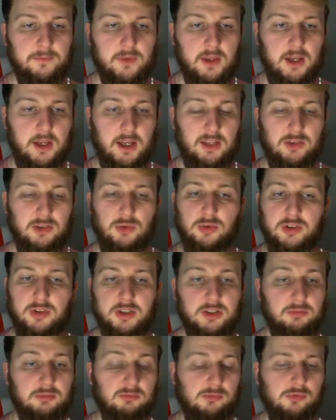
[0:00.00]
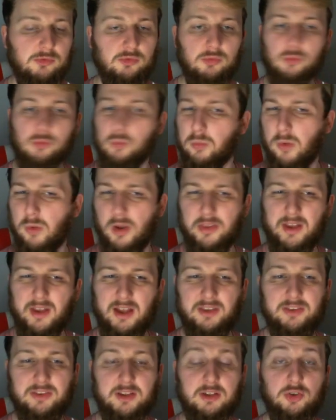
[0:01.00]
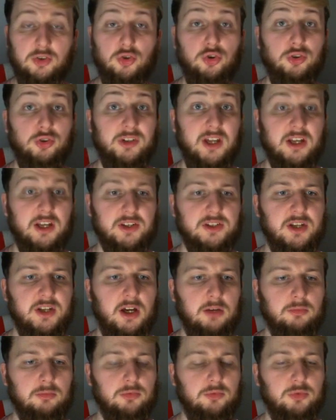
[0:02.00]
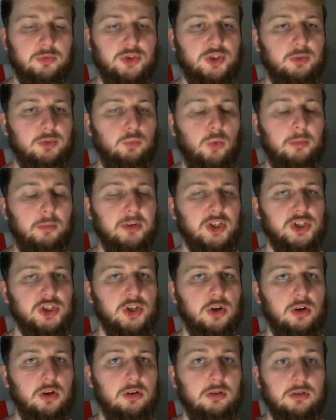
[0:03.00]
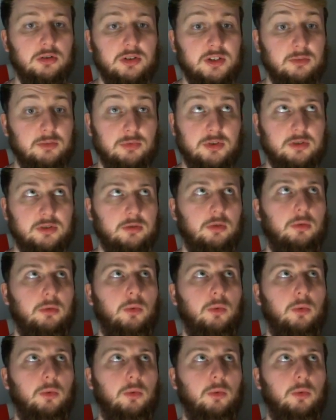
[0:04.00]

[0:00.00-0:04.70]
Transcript: The only one that I think could get a start would be Shaw, because he was